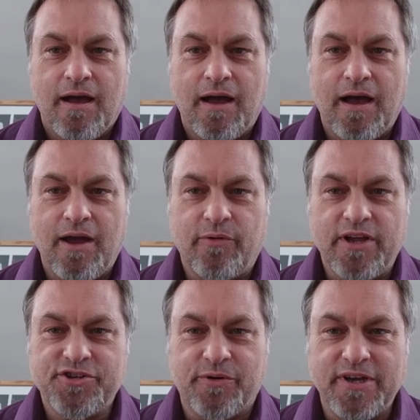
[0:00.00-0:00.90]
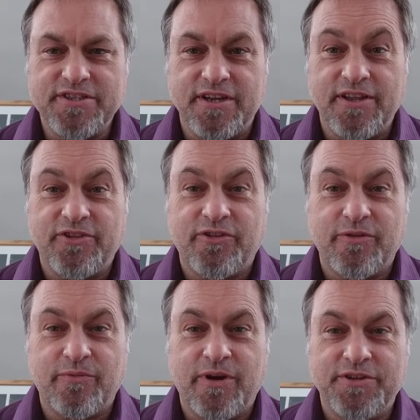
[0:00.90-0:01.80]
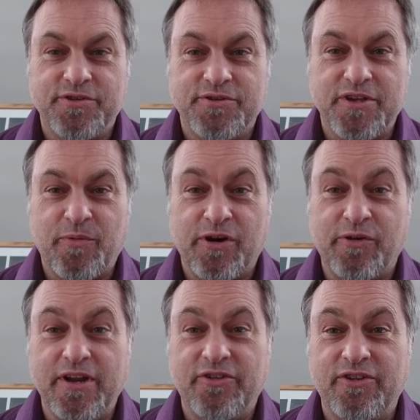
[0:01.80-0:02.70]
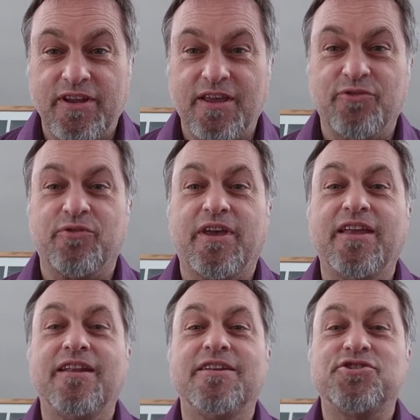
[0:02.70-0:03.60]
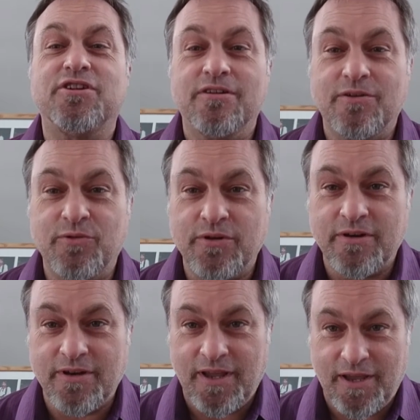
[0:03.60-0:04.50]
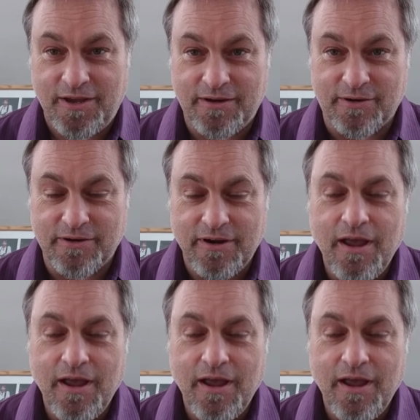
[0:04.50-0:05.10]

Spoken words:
Hi, Rancho residents, Rancho Santa Margarita City Council candidate Shawn Gordon here.